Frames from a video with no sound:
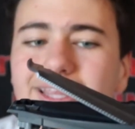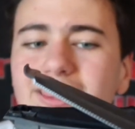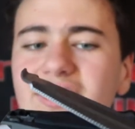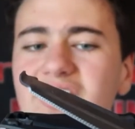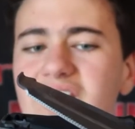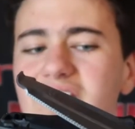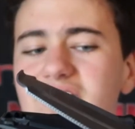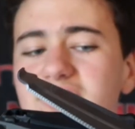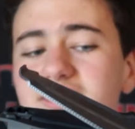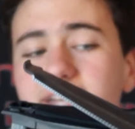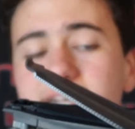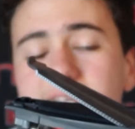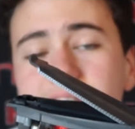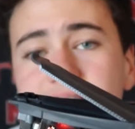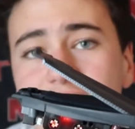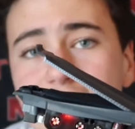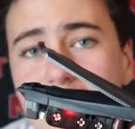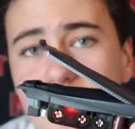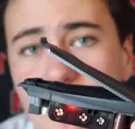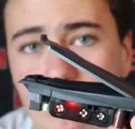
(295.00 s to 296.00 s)
it thinks that
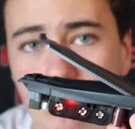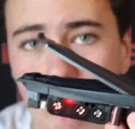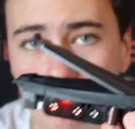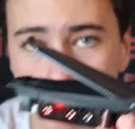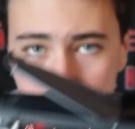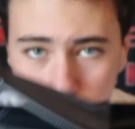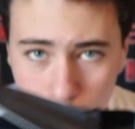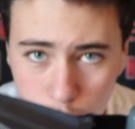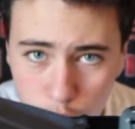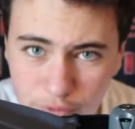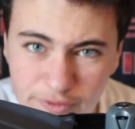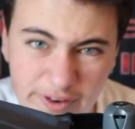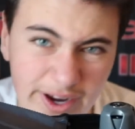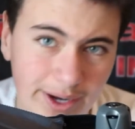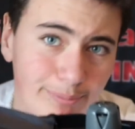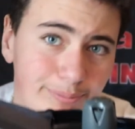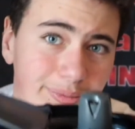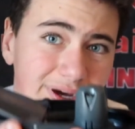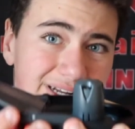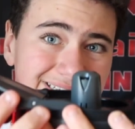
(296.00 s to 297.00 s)
it's still
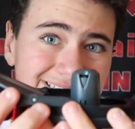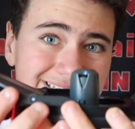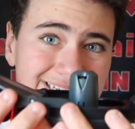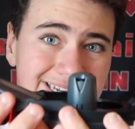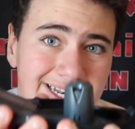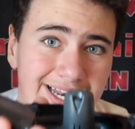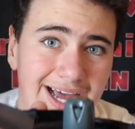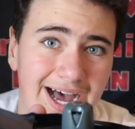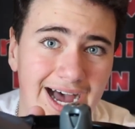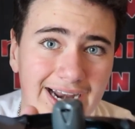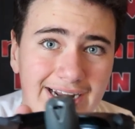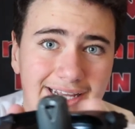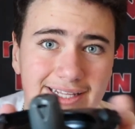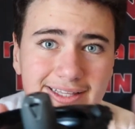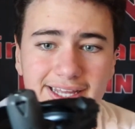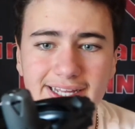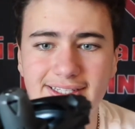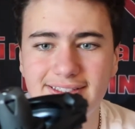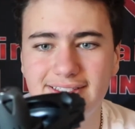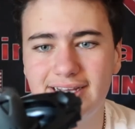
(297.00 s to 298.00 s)
moving, but it's not,
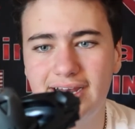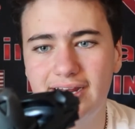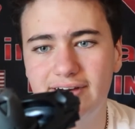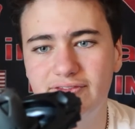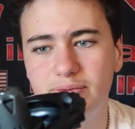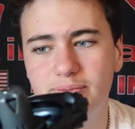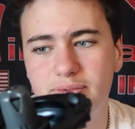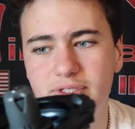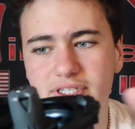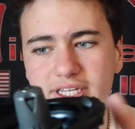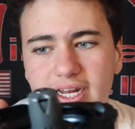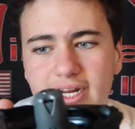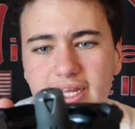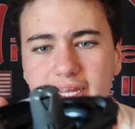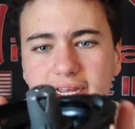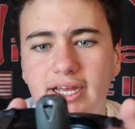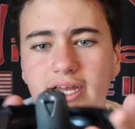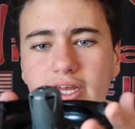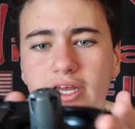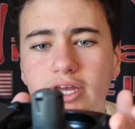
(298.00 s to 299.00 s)
and that's kind of
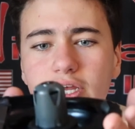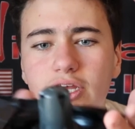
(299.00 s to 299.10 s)
upsetting.